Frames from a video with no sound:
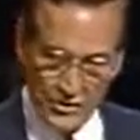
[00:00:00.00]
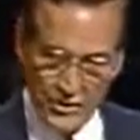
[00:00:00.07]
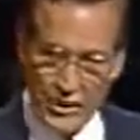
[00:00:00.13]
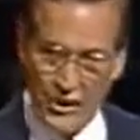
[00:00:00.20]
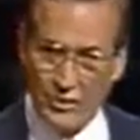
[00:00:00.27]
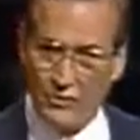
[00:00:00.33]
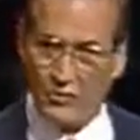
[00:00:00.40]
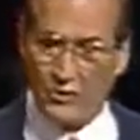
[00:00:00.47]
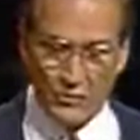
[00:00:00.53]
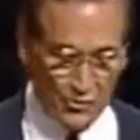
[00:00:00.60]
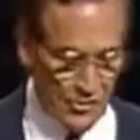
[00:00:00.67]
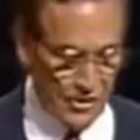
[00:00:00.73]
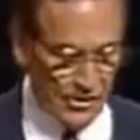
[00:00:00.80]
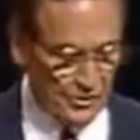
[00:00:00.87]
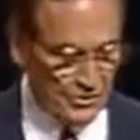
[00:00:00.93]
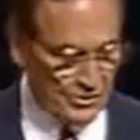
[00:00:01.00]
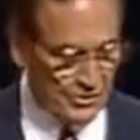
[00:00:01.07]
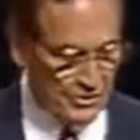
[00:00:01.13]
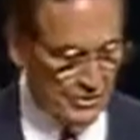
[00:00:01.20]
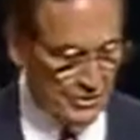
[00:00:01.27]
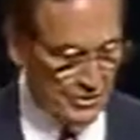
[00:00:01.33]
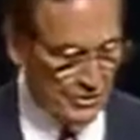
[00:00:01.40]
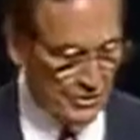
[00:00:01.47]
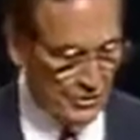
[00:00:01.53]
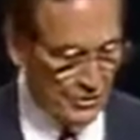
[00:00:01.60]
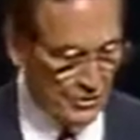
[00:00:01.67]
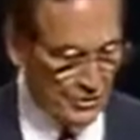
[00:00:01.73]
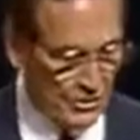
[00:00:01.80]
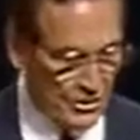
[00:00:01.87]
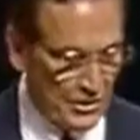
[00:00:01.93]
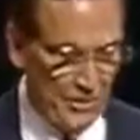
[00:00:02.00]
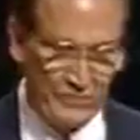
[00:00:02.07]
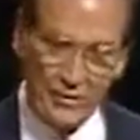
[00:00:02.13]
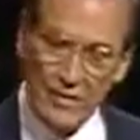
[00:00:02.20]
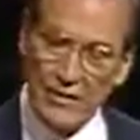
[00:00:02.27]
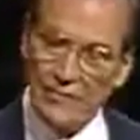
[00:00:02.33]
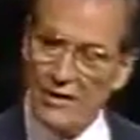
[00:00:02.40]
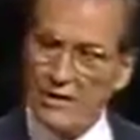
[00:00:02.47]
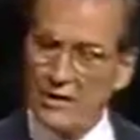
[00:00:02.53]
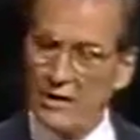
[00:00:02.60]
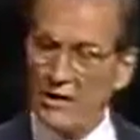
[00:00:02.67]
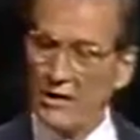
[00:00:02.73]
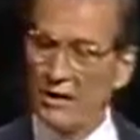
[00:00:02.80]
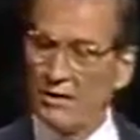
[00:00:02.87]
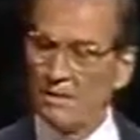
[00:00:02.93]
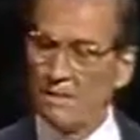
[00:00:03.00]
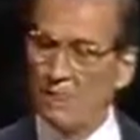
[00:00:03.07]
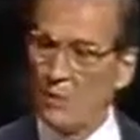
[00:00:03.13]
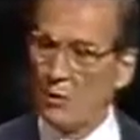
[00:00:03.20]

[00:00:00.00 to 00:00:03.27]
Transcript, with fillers: that thou art the Christ, the Son of the living God.